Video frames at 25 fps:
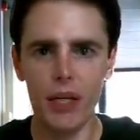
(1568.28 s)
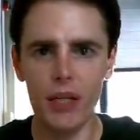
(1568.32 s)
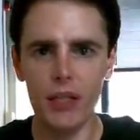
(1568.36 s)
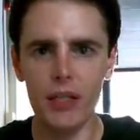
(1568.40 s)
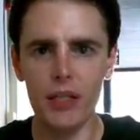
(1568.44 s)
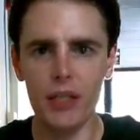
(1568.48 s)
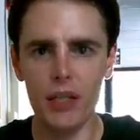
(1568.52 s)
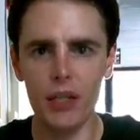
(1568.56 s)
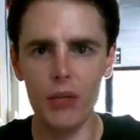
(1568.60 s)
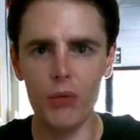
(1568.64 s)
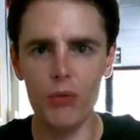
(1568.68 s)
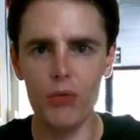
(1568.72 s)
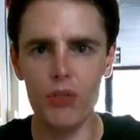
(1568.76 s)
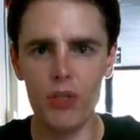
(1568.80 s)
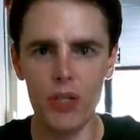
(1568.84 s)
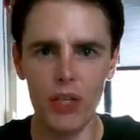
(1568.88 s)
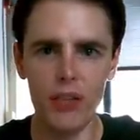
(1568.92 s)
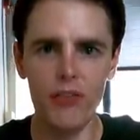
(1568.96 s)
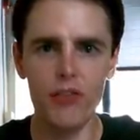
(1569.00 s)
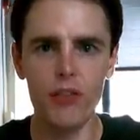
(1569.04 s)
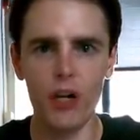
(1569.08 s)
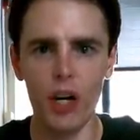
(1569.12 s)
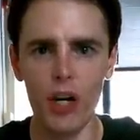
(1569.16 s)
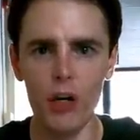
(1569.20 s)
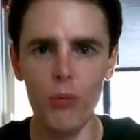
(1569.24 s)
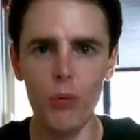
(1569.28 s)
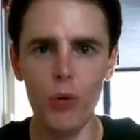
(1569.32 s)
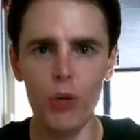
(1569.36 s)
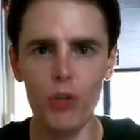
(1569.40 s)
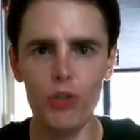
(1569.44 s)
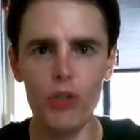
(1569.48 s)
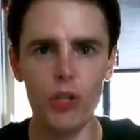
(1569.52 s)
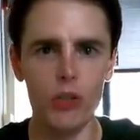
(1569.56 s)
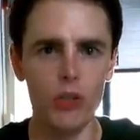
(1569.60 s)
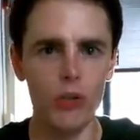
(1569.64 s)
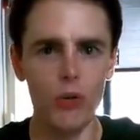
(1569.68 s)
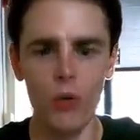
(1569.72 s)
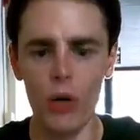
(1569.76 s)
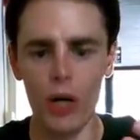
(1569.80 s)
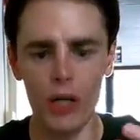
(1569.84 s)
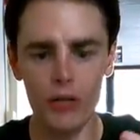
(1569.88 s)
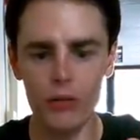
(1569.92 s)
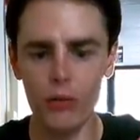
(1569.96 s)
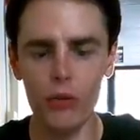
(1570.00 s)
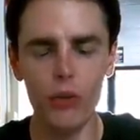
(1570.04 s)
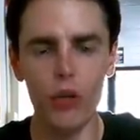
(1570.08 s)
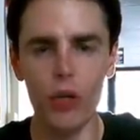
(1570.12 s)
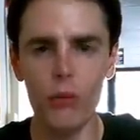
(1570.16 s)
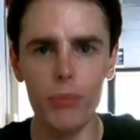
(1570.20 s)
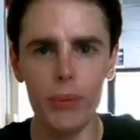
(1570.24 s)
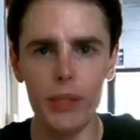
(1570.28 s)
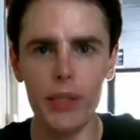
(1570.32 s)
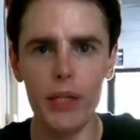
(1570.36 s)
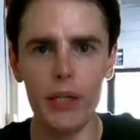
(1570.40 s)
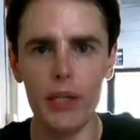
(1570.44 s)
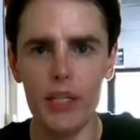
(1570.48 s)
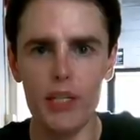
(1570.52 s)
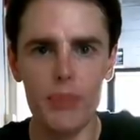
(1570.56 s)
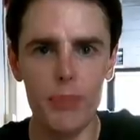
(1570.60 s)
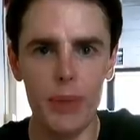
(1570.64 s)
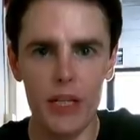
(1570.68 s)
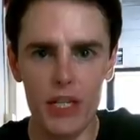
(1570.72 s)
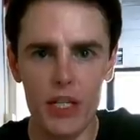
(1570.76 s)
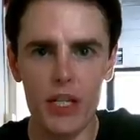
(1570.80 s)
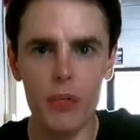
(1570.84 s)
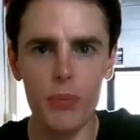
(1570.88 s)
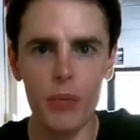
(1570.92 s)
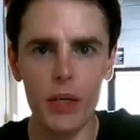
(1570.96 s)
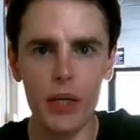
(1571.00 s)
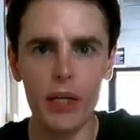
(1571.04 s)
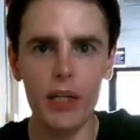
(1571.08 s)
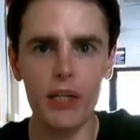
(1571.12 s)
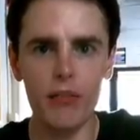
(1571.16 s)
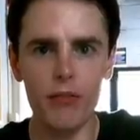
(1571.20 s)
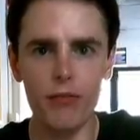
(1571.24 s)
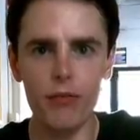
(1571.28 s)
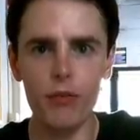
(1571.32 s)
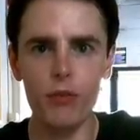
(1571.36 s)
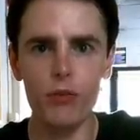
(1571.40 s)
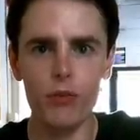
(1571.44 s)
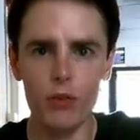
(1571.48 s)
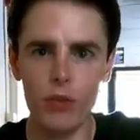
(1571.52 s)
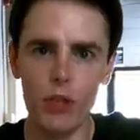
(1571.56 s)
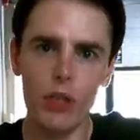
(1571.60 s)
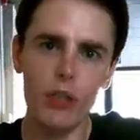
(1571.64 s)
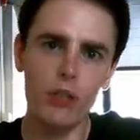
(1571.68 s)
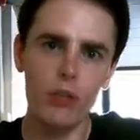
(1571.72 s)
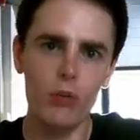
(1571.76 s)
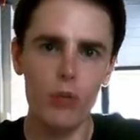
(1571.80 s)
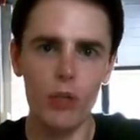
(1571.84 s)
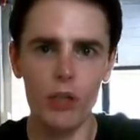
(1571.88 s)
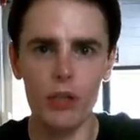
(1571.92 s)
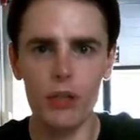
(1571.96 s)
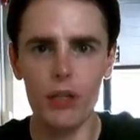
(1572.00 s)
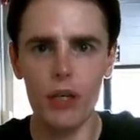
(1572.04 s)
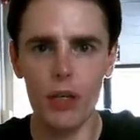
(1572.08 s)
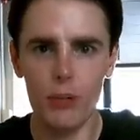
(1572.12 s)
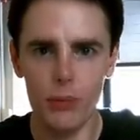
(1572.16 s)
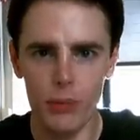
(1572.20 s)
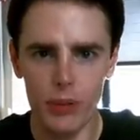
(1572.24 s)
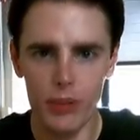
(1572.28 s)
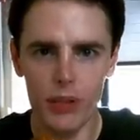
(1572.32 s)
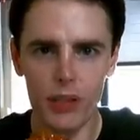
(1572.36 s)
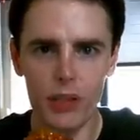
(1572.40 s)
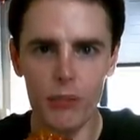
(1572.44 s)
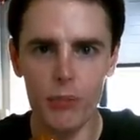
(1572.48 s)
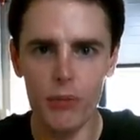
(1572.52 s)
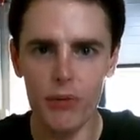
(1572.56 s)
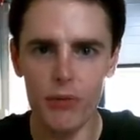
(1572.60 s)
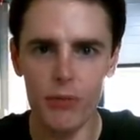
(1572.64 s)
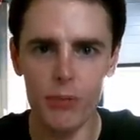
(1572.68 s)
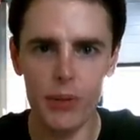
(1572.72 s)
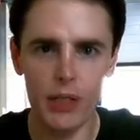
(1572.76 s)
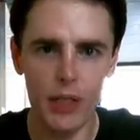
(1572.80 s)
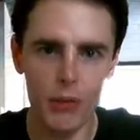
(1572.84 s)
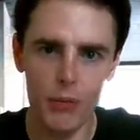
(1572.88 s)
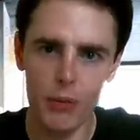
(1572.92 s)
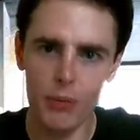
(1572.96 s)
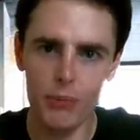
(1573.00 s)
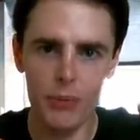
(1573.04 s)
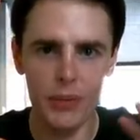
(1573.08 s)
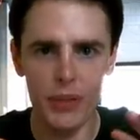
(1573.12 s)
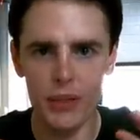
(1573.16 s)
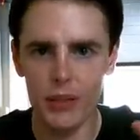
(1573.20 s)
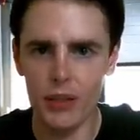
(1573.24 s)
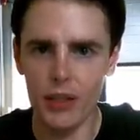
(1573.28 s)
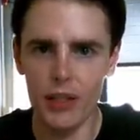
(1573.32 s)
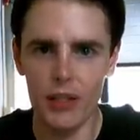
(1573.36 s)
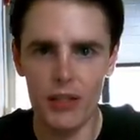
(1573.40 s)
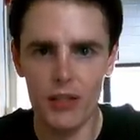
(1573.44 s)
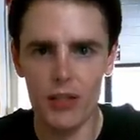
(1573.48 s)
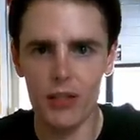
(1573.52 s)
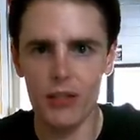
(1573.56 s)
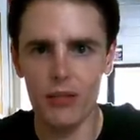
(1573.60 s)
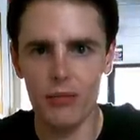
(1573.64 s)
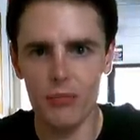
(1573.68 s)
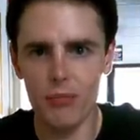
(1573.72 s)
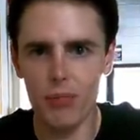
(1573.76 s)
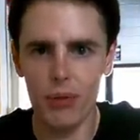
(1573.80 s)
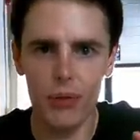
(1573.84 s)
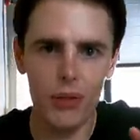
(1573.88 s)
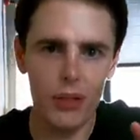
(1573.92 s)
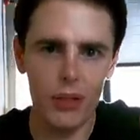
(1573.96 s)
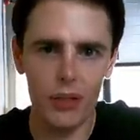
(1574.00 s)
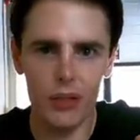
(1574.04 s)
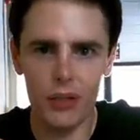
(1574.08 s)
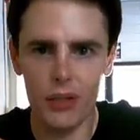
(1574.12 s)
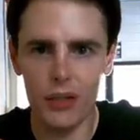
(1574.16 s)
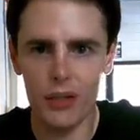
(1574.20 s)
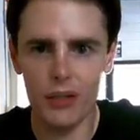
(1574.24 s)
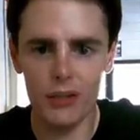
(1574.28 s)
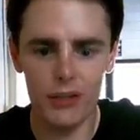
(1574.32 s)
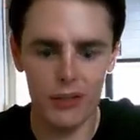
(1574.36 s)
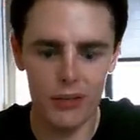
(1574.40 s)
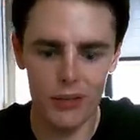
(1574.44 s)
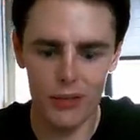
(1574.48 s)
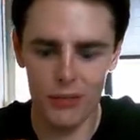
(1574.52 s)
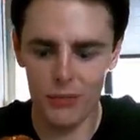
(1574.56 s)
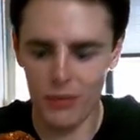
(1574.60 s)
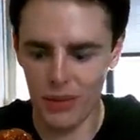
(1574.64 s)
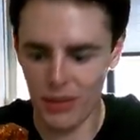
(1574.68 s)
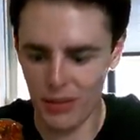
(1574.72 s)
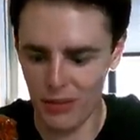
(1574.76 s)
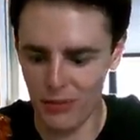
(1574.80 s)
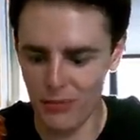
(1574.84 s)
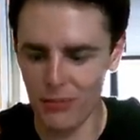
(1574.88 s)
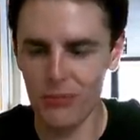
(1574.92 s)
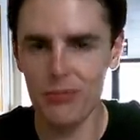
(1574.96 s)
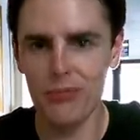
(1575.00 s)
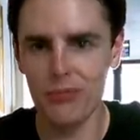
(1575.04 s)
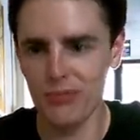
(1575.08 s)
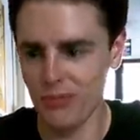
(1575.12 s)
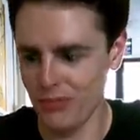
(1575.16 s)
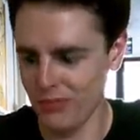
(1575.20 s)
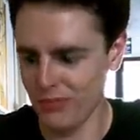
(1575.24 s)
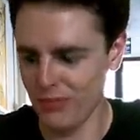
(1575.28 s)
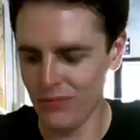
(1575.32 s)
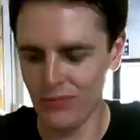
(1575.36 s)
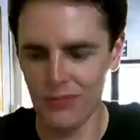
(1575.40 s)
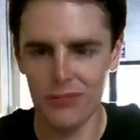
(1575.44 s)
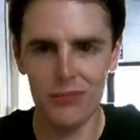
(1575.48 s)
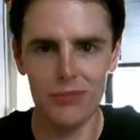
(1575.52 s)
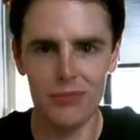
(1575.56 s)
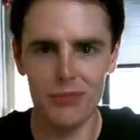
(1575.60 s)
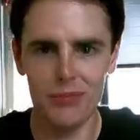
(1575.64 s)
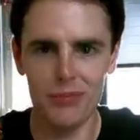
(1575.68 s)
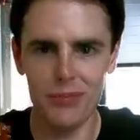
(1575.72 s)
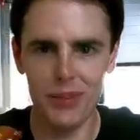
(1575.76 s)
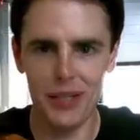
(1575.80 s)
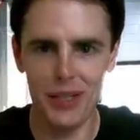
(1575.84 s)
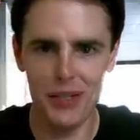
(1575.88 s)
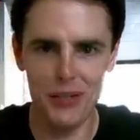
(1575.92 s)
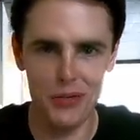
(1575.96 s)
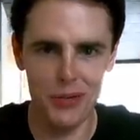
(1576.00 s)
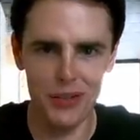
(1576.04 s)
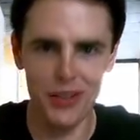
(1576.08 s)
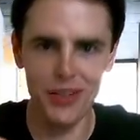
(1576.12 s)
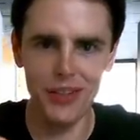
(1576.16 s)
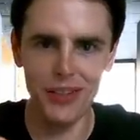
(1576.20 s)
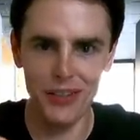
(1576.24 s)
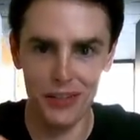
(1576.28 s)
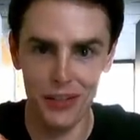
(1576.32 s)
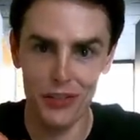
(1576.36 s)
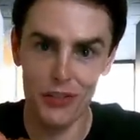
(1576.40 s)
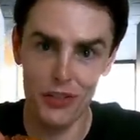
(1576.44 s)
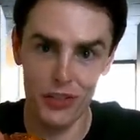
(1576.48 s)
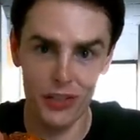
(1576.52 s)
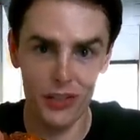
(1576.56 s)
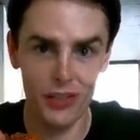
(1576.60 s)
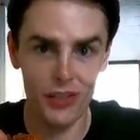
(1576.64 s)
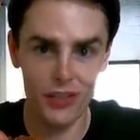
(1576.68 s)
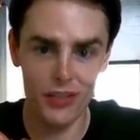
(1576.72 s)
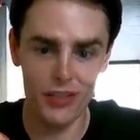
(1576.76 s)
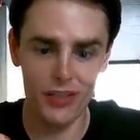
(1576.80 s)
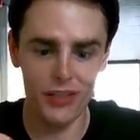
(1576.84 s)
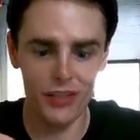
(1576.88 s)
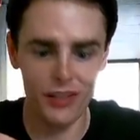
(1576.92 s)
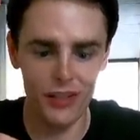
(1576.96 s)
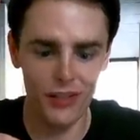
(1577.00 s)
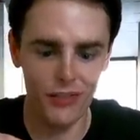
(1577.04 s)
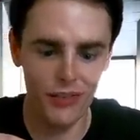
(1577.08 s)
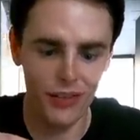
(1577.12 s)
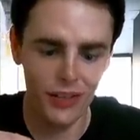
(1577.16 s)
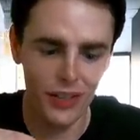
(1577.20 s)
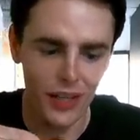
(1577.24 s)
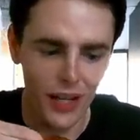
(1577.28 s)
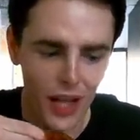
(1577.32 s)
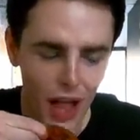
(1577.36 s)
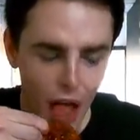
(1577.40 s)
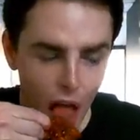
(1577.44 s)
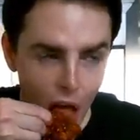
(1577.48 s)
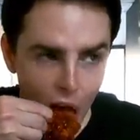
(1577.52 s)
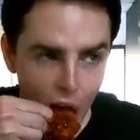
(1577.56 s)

any girls, if you are watching, no, I don't normally get this messy when I eat food. Yeah, you can come and eat with me. I will be nice and polite and not make a mess or anything. Seriously, yeah, really.